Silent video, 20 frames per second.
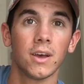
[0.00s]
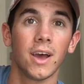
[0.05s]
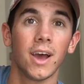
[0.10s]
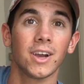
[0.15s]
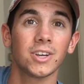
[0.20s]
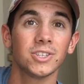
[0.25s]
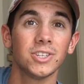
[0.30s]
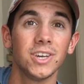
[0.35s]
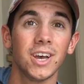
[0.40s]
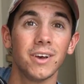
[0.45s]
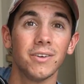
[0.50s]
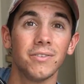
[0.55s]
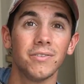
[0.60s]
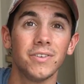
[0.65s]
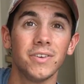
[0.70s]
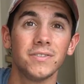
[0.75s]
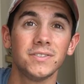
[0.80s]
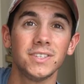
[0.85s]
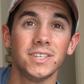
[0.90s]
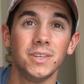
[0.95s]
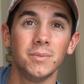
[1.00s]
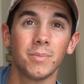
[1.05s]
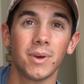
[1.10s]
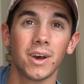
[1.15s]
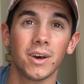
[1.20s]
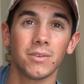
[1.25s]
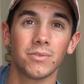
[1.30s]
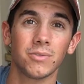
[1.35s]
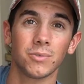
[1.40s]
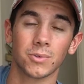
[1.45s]
I actually have
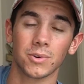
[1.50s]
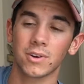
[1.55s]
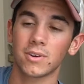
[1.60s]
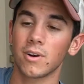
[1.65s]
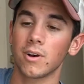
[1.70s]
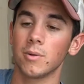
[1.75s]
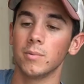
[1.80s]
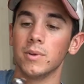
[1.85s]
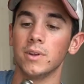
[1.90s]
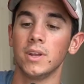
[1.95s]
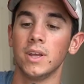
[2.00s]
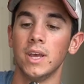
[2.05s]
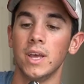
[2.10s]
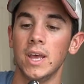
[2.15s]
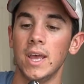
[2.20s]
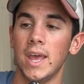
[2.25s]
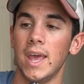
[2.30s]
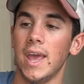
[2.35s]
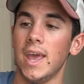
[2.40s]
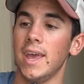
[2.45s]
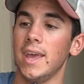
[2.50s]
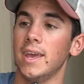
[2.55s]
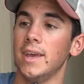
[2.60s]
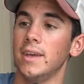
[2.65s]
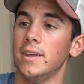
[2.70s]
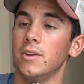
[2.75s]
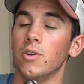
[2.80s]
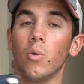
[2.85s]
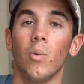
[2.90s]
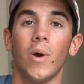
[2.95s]
15-pound fluorocarbon
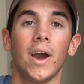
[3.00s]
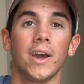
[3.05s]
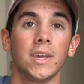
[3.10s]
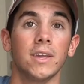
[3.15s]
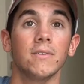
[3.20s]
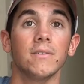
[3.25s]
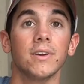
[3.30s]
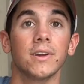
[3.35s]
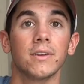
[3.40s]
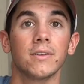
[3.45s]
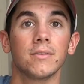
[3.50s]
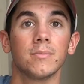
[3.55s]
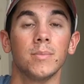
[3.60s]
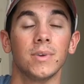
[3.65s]
and a wacky rig,